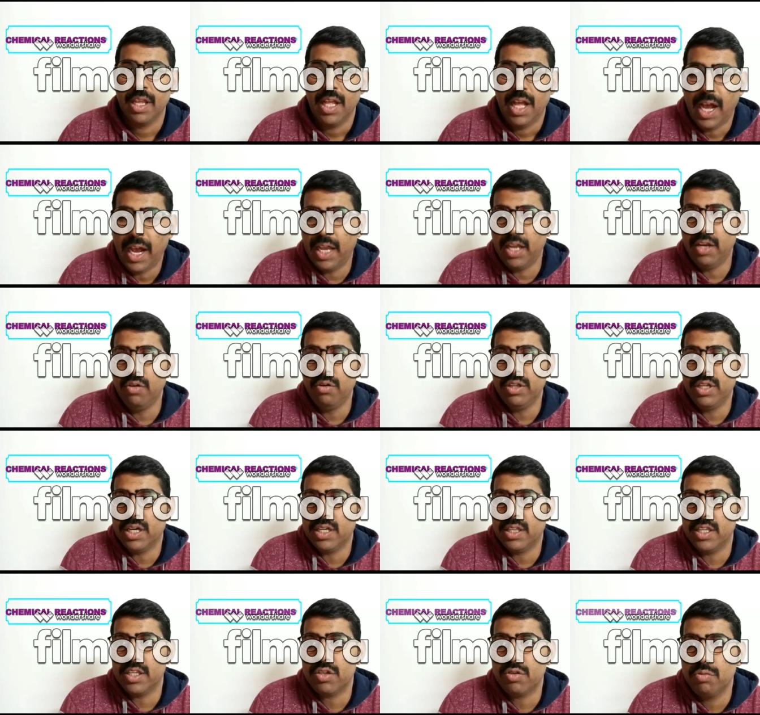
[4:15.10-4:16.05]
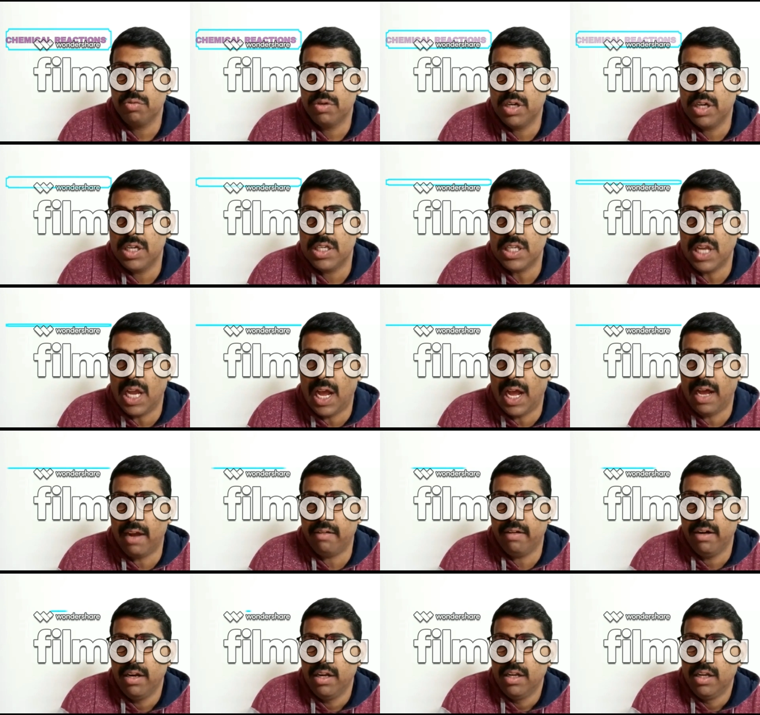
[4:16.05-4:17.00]
I know that the students
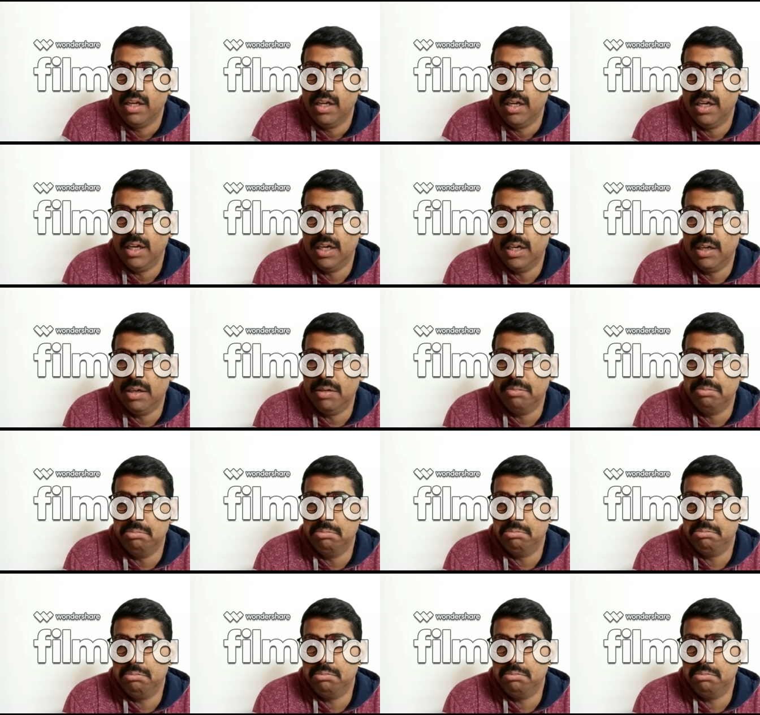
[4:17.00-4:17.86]
are a uh,